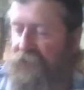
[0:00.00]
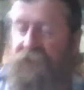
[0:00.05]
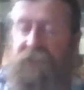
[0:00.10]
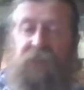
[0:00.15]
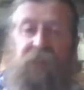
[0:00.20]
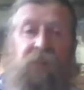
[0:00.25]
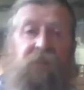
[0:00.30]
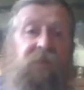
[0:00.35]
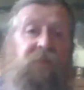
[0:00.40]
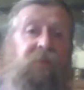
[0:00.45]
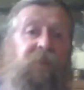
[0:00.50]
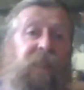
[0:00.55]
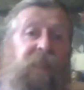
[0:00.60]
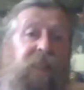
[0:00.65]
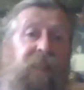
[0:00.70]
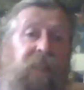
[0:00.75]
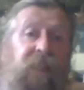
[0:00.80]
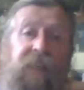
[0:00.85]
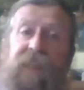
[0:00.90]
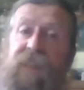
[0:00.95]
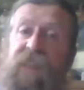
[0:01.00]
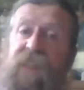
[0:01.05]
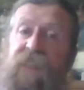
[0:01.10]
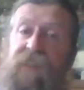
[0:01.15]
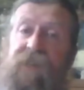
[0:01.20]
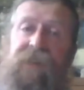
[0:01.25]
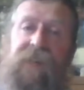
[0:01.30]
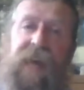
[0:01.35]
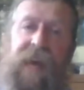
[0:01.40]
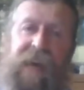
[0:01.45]
is you do a bit of cleaning. You
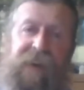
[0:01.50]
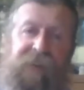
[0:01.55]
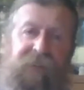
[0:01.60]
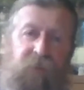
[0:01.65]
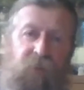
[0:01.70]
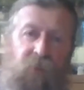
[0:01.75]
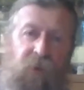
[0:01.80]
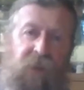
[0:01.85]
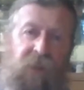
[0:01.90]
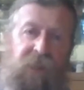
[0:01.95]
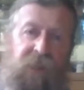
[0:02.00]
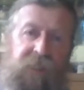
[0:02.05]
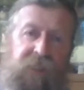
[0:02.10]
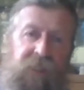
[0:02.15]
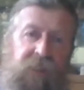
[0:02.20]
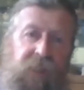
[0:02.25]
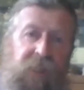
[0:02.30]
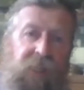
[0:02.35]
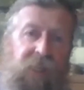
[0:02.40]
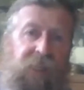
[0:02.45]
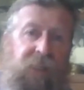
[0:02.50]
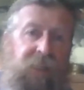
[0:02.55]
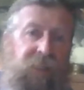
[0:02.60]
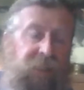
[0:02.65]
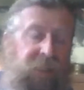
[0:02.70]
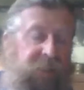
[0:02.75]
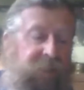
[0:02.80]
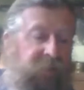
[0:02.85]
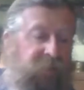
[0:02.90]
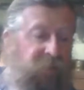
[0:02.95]
do an hour's work.
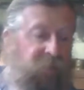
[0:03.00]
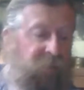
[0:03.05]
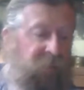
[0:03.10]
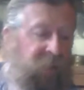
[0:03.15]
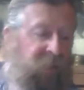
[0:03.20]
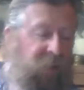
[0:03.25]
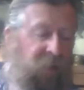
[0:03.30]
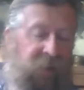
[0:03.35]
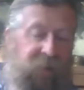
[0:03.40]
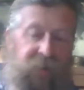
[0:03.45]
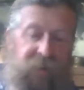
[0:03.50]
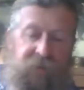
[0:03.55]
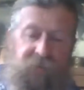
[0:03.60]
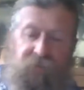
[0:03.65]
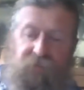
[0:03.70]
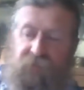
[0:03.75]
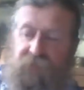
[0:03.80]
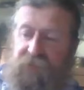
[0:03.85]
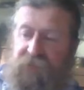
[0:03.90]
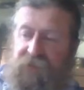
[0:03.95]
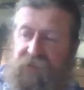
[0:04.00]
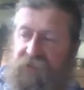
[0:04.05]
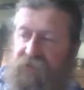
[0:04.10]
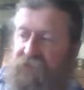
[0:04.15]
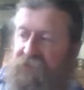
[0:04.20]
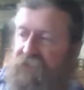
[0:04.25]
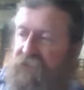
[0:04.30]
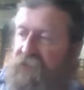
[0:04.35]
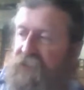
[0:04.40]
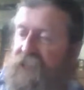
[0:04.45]
You've got
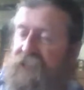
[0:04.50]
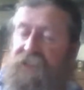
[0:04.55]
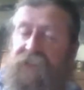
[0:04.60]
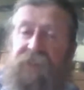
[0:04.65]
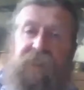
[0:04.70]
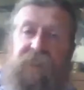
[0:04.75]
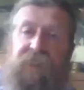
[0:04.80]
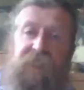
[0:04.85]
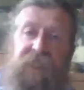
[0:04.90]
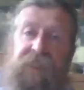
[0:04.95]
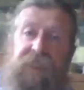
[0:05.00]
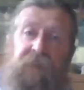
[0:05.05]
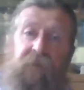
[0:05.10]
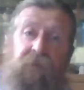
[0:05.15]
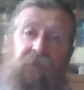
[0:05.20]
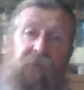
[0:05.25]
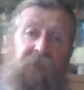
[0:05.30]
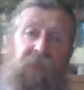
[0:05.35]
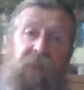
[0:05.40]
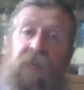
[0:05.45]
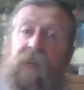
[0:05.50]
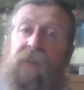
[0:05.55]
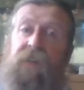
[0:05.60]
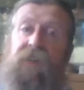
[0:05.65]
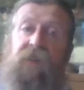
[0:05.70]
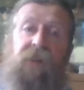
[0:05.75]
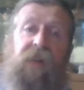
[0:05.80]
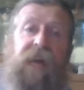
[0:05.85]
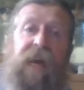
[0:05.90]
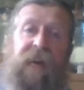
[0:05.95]
nothing to clean, you go
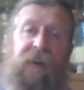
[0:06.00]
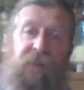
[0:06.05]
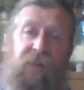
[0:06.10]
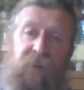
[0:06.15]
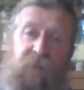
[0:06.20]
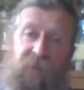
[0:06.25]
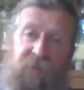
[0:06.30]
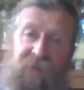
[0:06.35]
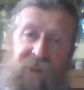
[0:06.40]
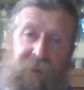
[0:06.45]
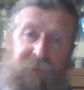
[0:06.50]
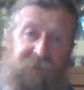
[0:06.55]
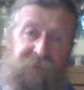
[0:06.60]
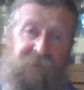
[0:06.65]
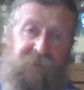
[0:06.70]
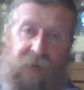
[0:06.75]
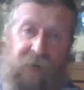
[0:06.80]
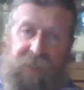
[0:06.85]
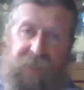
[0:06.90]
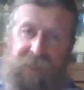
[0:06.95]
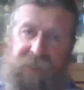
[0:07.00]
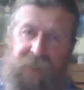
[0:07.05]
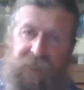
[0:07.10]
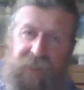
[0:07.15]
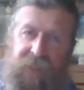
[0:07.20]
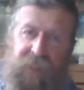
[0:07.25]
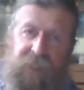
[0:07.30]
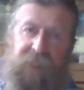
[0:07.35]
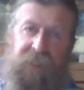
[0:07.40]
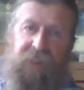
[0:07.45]
do an hour's preparation in
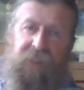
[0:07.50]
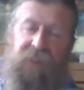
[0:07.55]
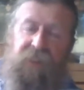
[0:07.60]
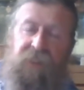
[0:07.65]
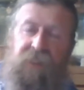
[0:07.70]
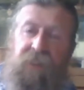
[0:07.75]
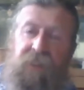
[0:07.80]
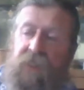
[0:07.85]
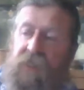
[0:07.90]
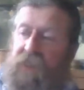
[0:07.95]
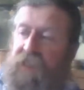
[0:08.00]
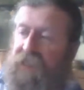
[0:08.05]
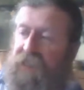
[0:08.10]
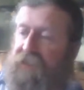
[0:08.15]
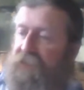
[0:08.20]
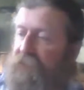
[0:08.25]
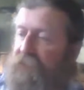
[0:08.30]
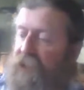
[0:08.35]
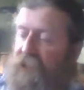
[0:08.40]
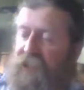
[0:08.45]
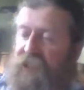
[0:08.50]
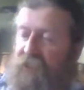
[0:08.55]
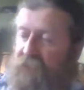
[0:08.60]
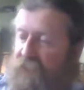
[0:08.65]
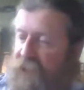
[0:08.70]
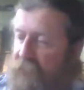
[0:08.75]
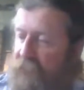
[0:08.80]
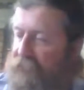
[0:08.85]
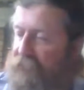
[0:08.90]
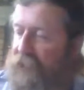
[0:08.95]
the kitchen. You've got no
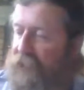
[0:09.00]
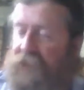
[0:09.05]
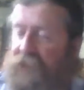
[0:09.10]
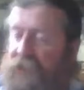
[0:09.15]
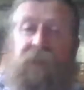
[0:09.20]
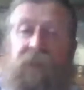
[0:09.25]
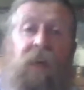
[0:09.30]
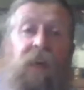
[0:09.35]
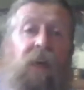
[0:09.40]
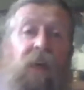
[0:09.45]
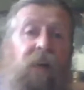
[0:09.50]
preparation,